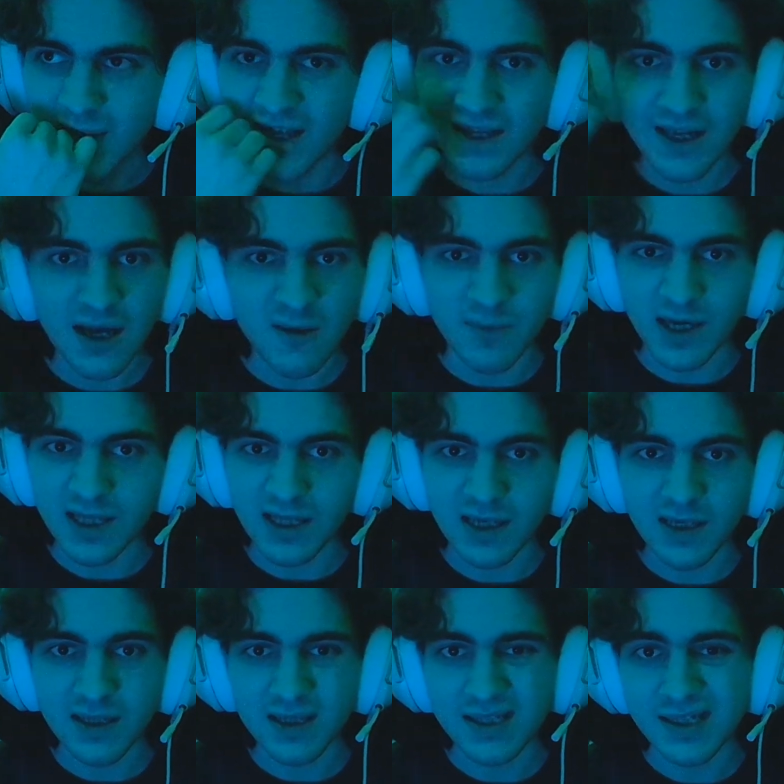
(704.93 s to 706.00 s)
and yeah, by the
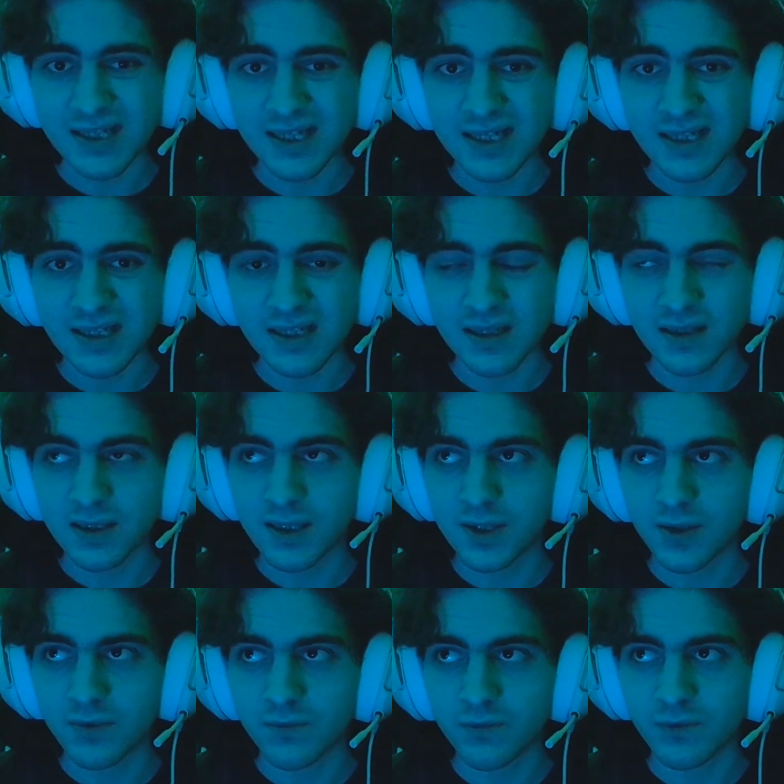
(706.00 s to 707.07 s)
end of the season,
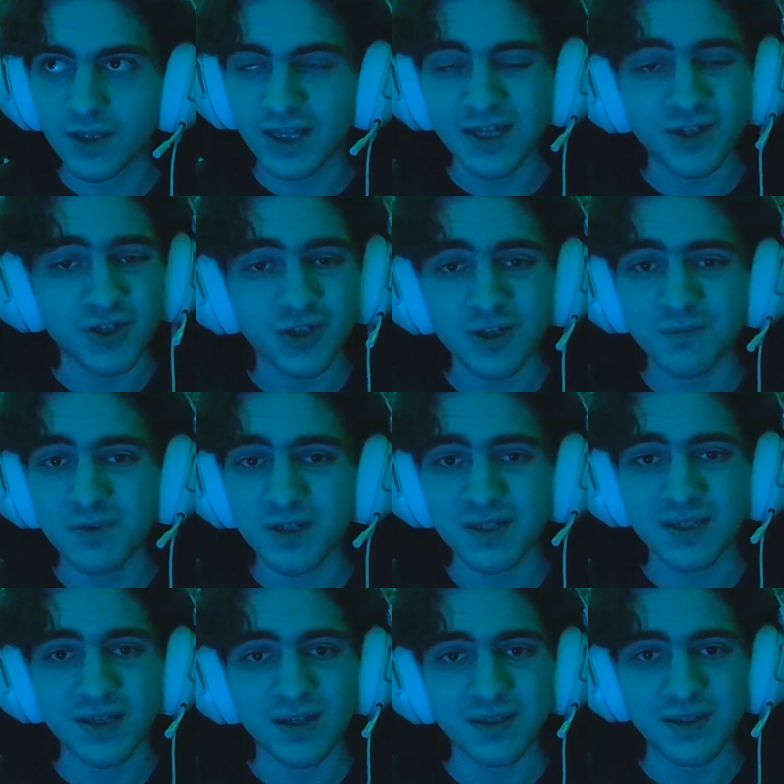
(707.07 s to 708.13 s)
their relationship
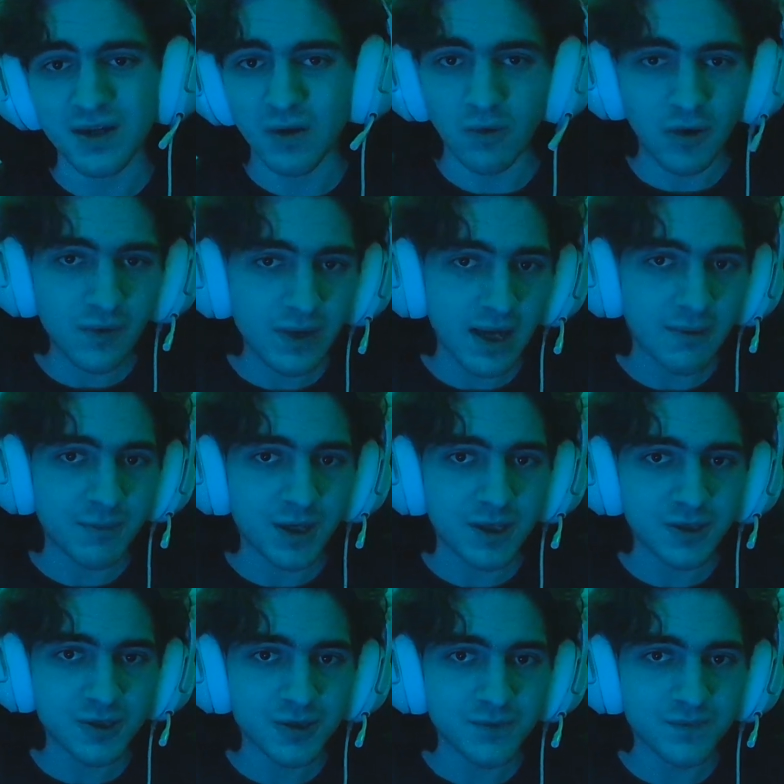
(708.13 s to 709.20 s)
just doesn't grow that
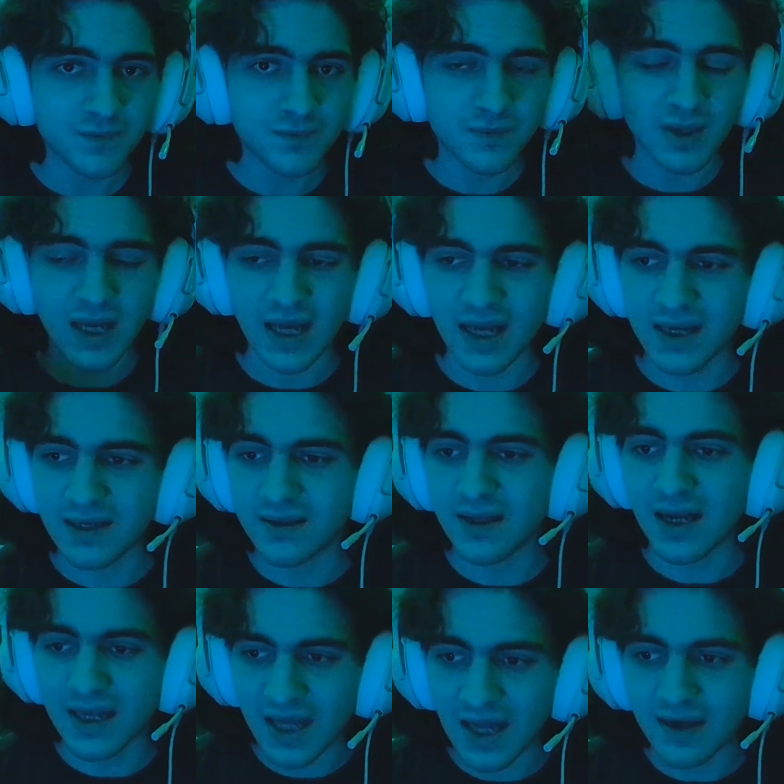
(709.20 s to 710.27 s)
much. And
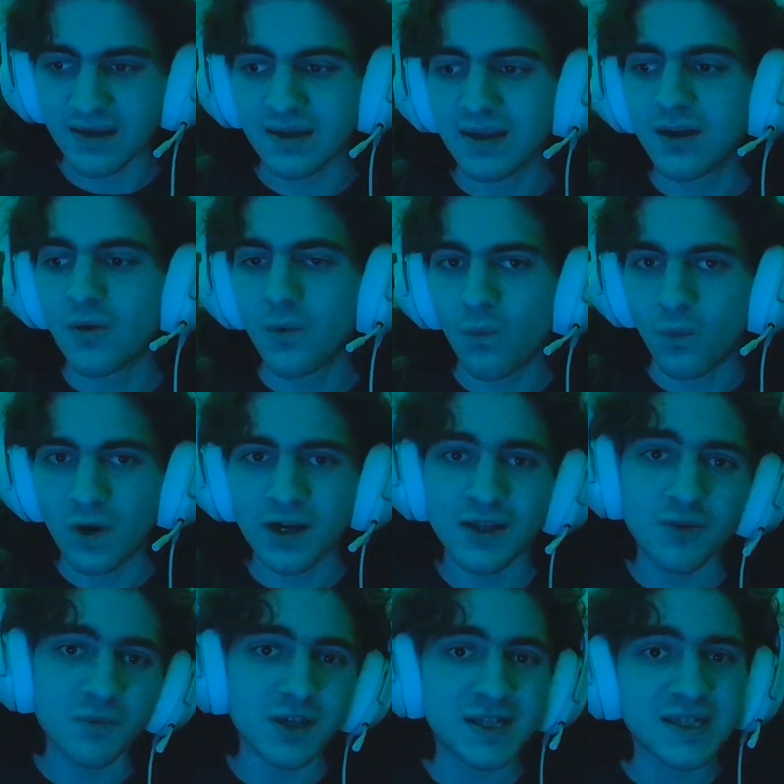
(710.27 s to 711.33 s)
again, one of
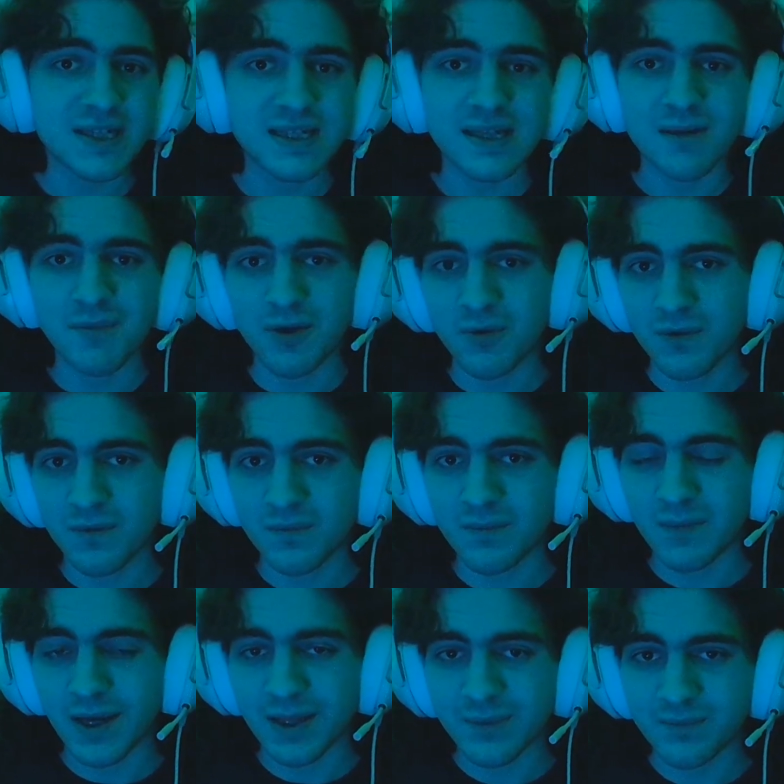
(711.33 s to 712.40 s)
the reasons that
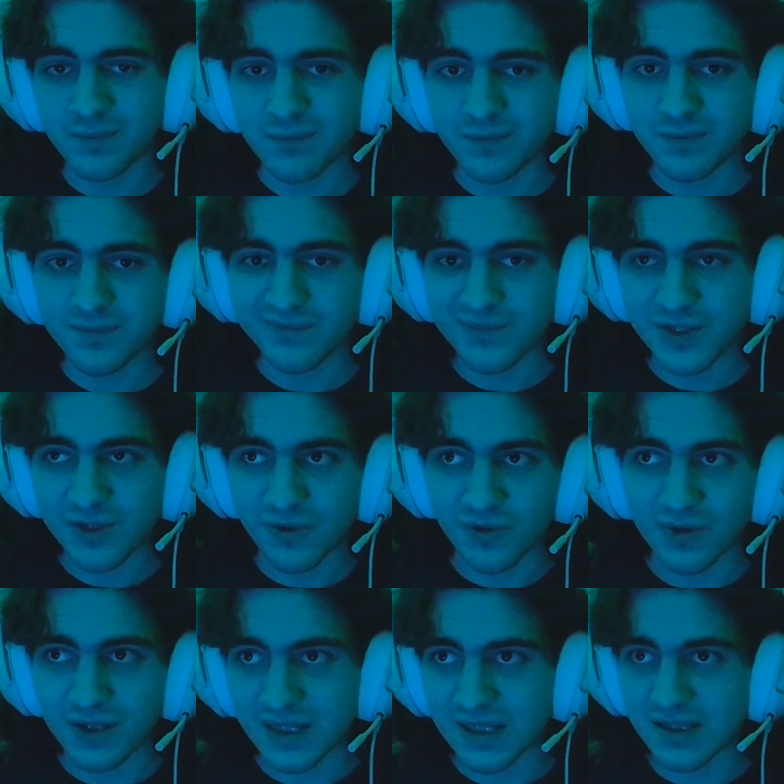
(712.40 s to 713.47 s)
my
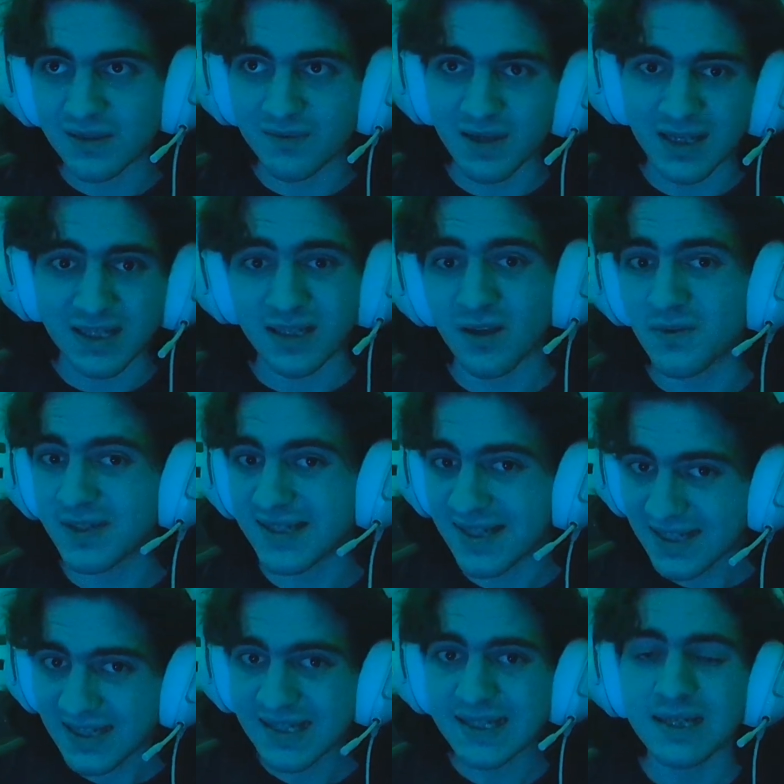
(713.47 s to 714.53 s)
score is as low as it
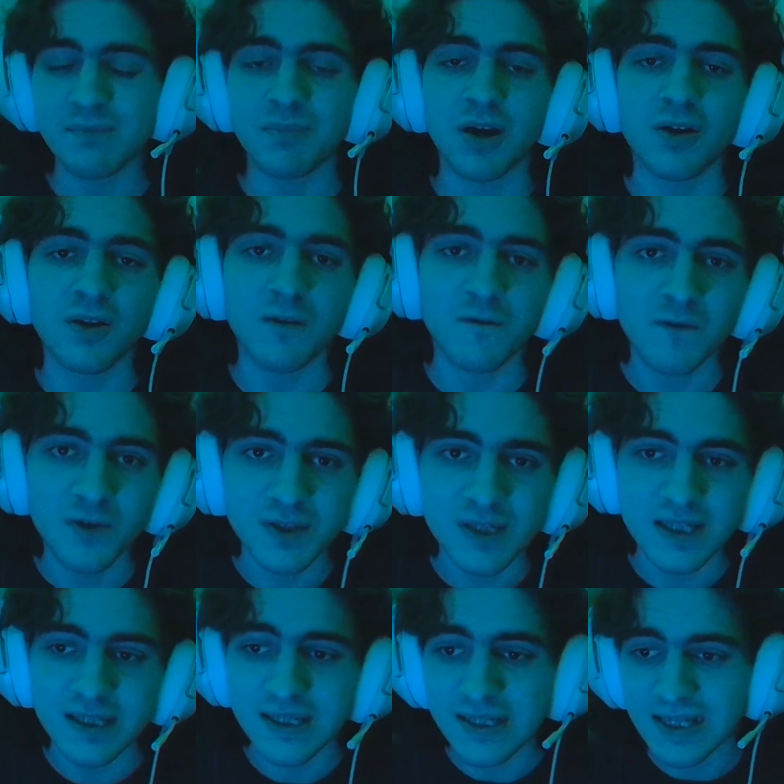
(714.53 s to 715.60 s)
is compared to the first
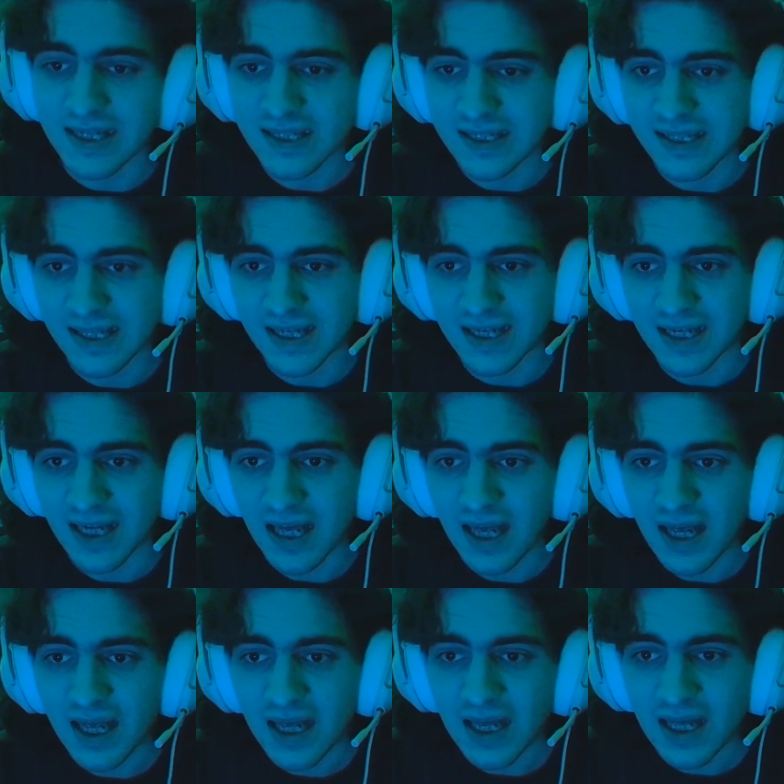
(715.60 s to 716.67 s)
season is that
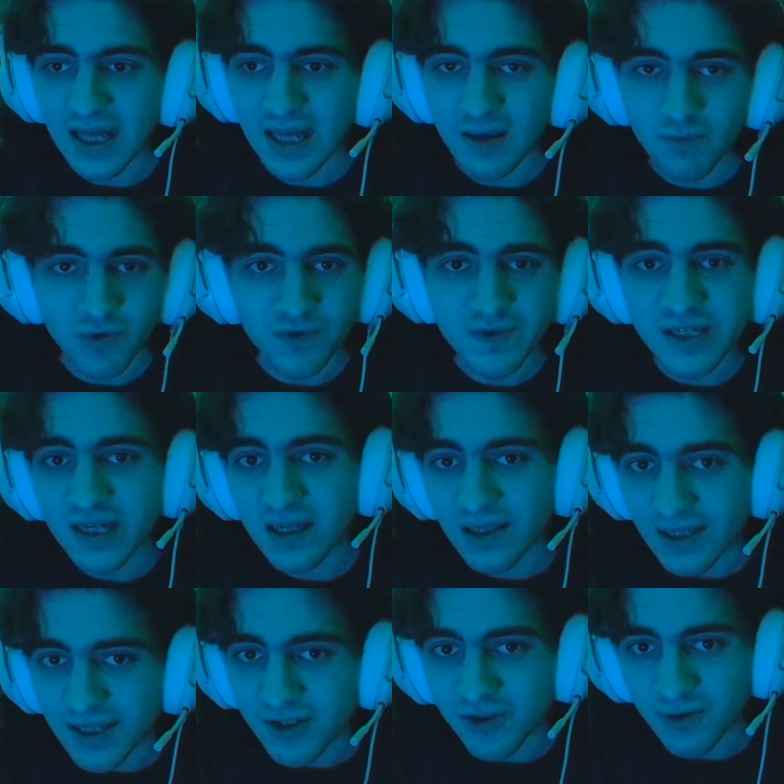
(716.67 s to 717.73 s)
it moves at a
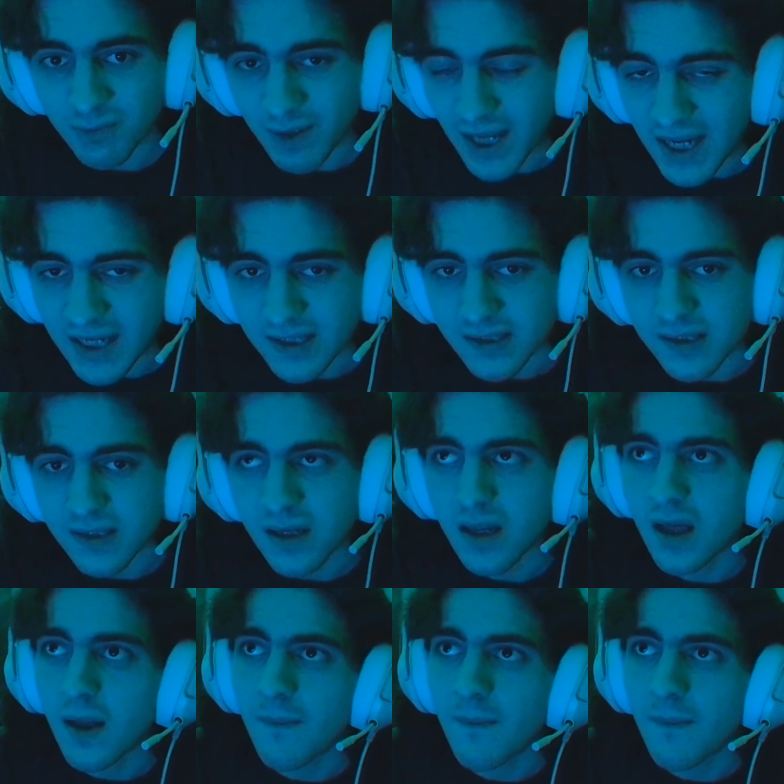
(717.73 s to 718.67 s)
glacial pace.